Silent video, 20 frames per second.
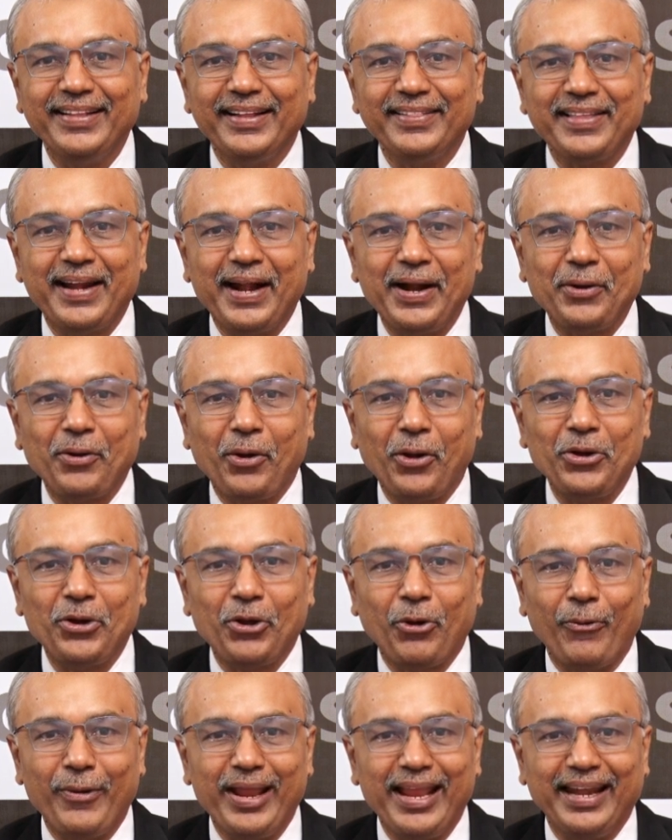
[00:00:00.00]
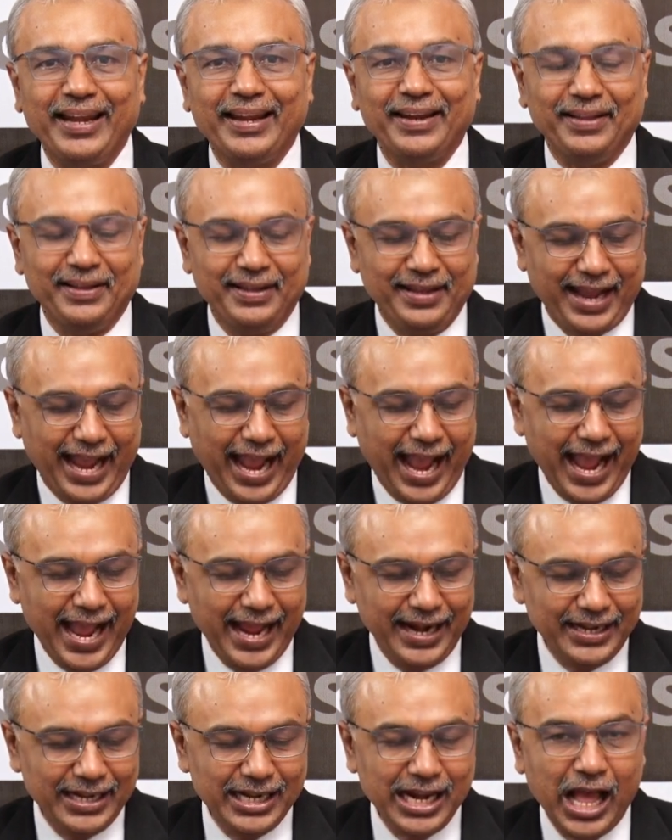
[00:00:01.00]
the threat on queen,
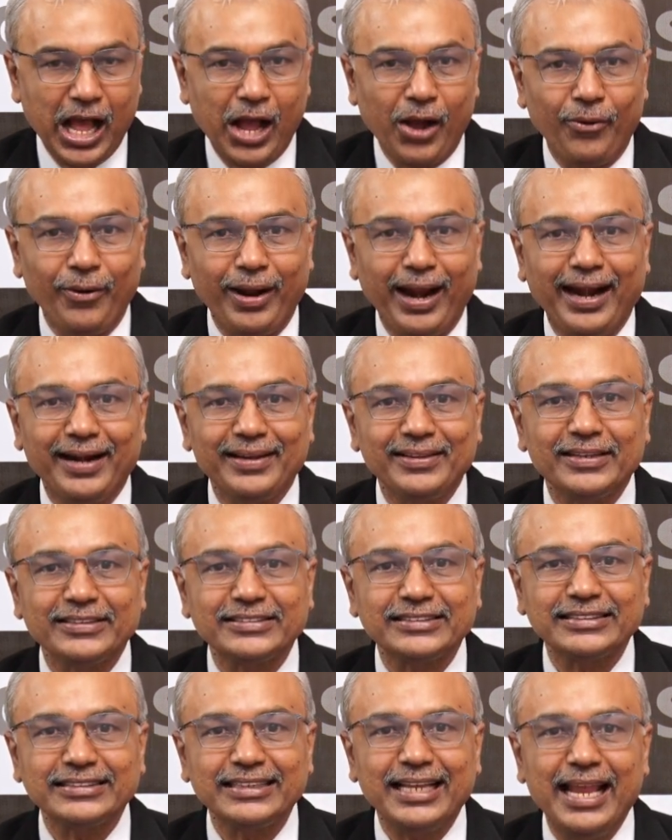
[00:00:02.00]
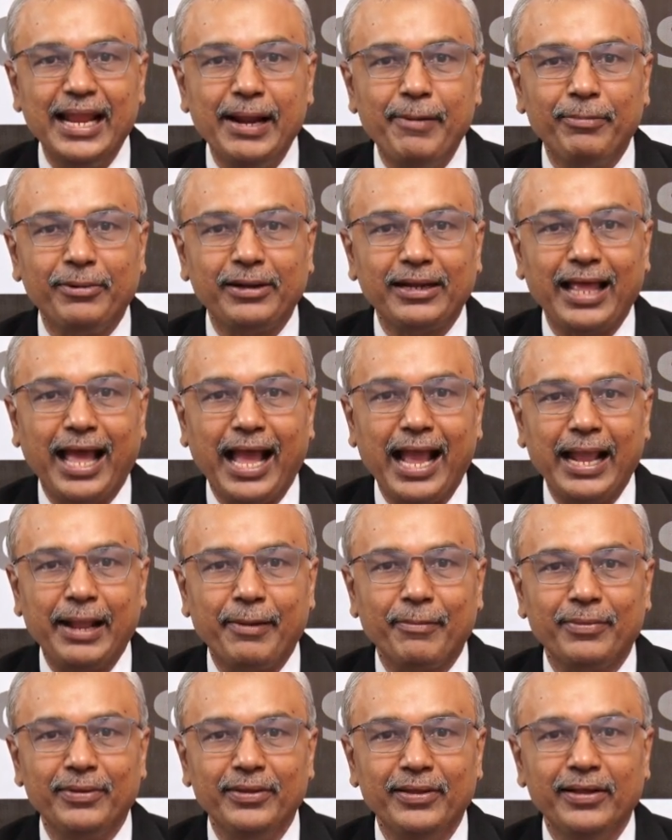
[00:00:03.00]
and now at the same
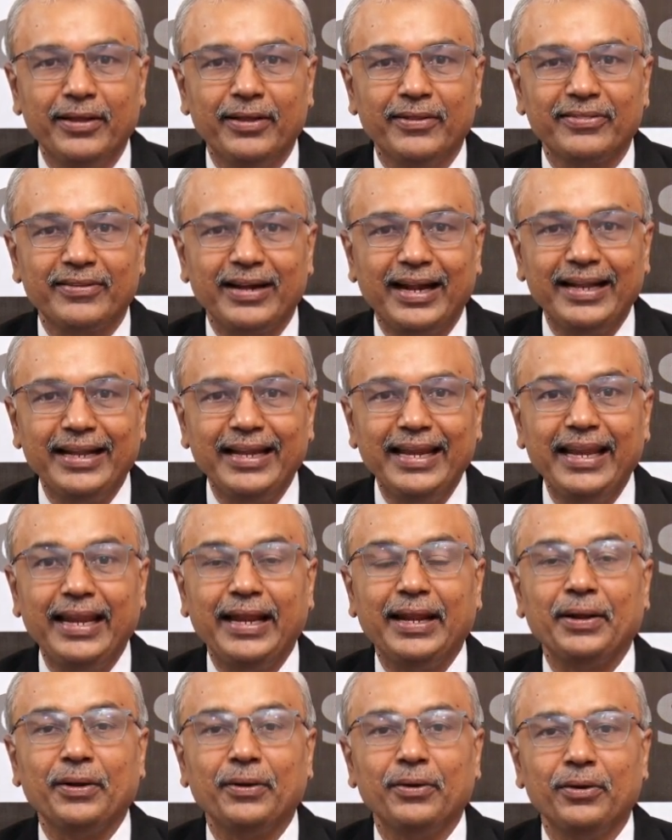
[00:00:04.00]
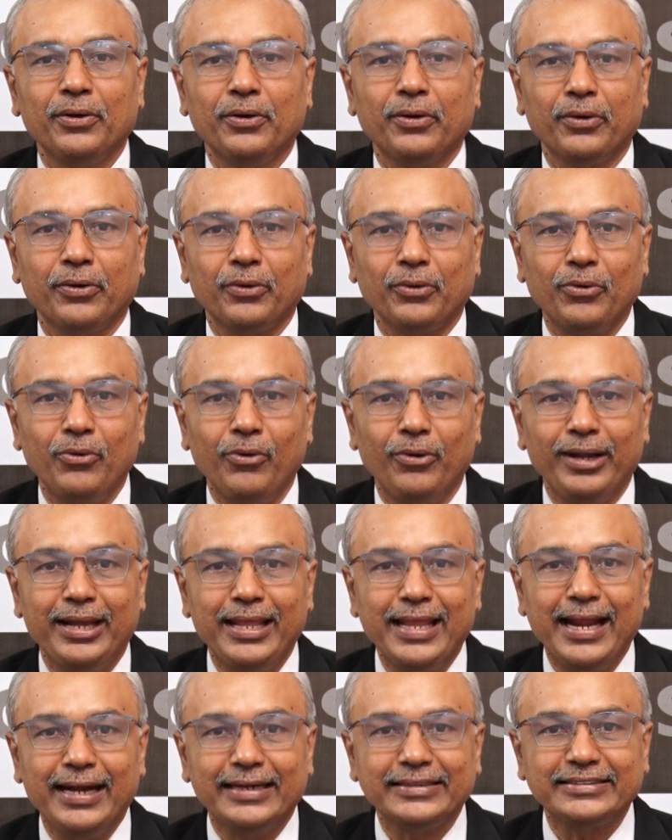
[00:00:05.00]
time threatening rook
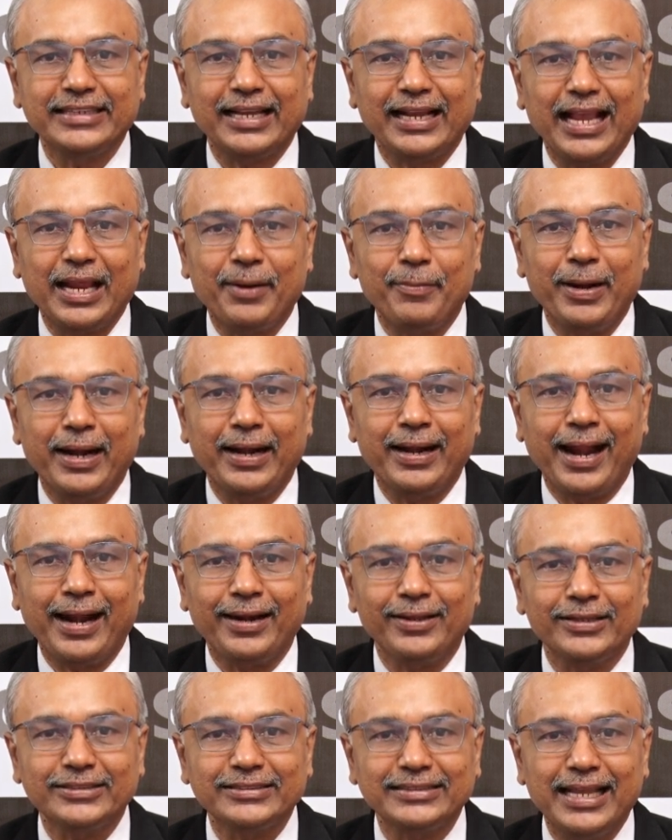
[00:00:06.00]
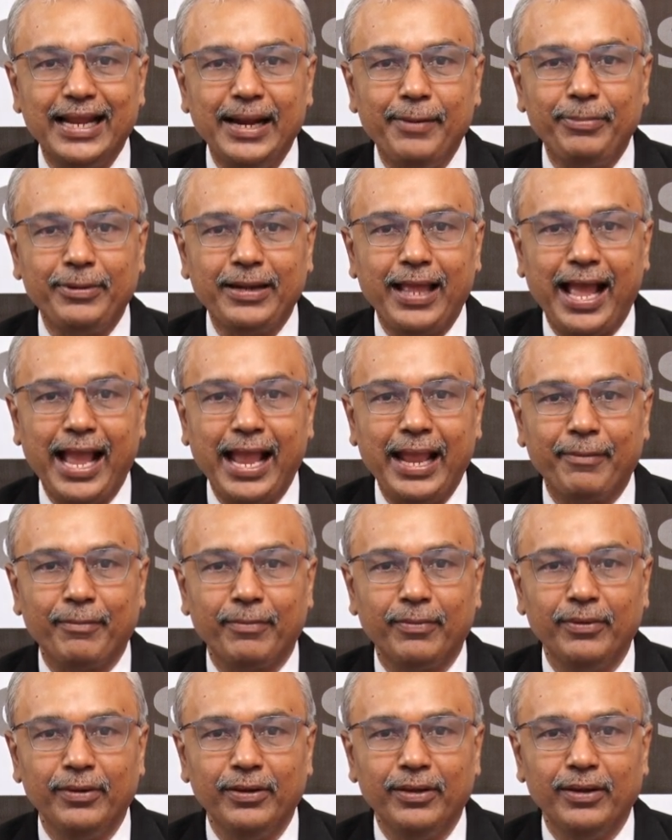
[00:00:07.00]
d8 check and mate, at the same time